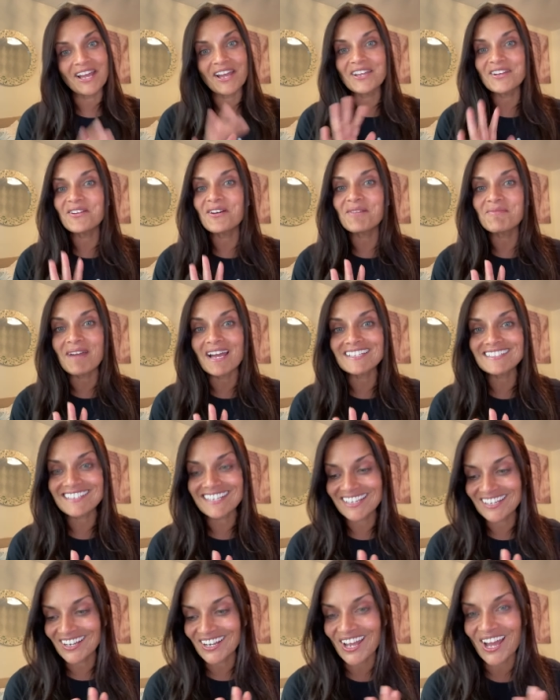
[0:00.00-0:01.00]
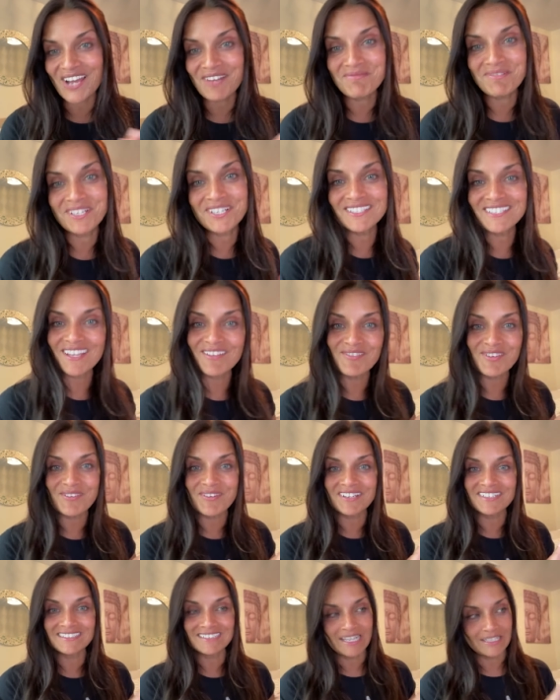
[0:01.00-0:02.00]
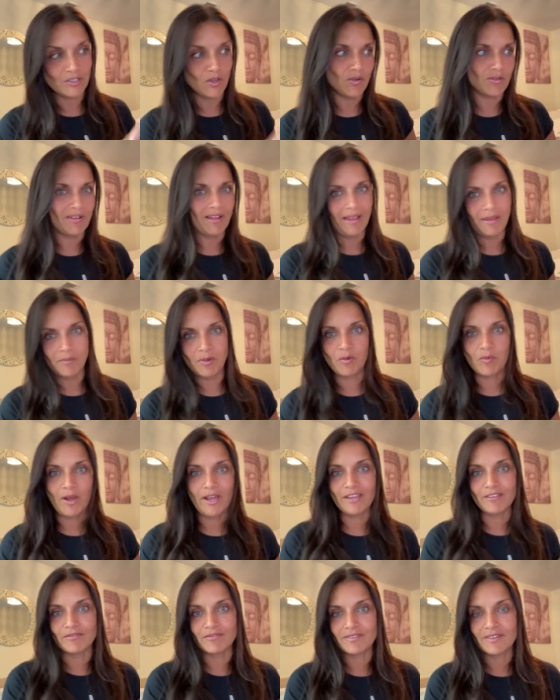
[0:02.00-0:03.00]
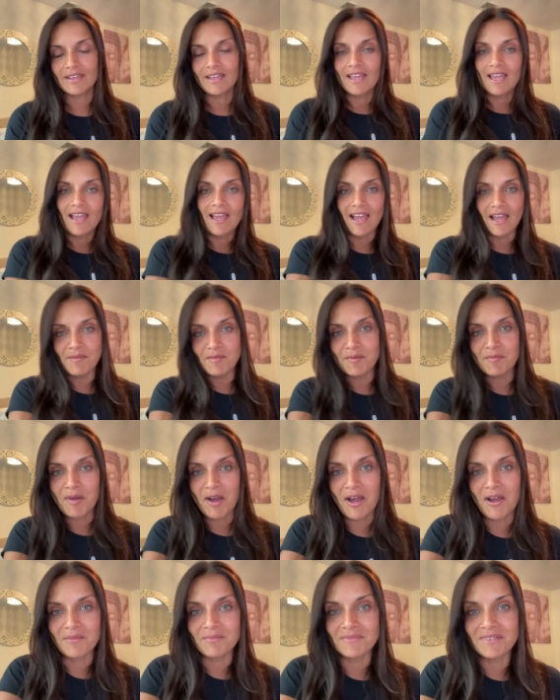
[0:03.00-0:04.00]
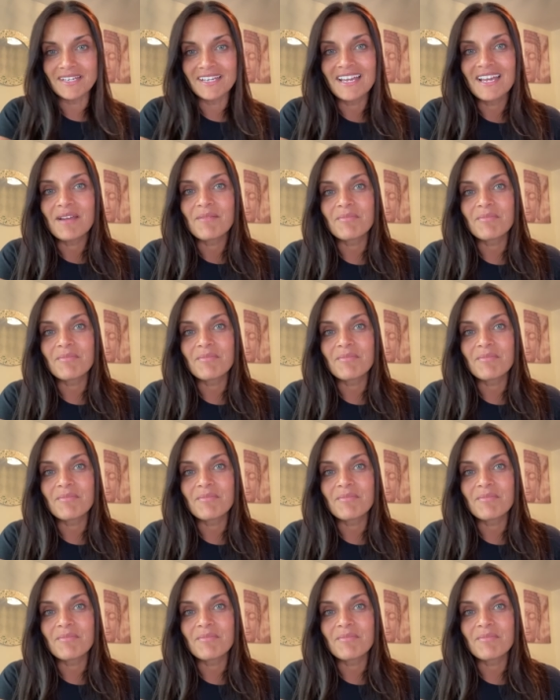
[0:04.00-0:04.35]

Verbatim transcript: Now, I know I'm asking a lot because everyone is like, no, I'm a wife, I'm a mom.